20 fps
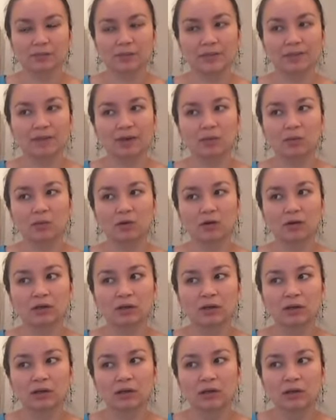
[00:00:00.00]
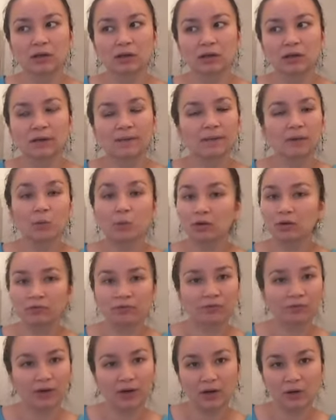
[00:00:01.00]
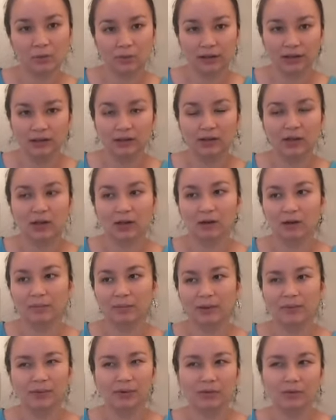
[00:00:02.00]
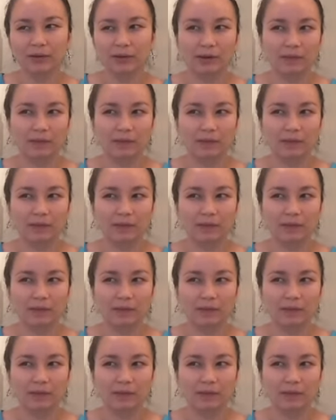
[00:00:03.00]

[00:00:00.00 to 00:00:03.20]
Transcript: but they weren't frequent. I would only